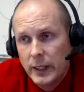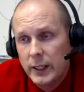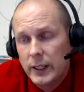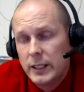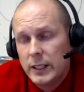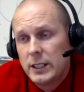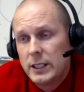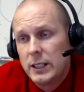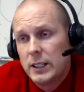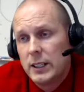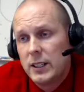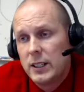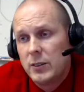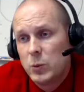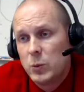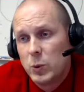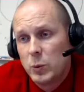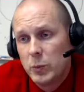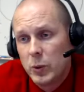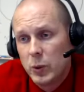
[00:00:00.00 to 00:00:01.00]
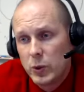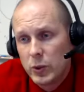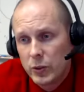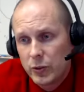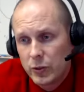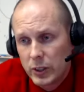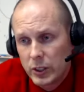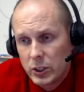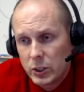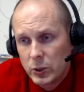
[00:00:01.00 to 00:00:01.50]
They tend to have more motor
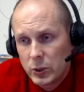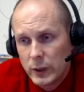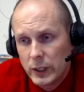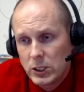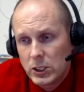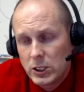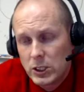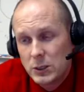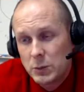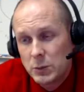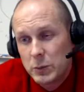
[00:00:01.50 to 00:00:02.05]
fluctuations,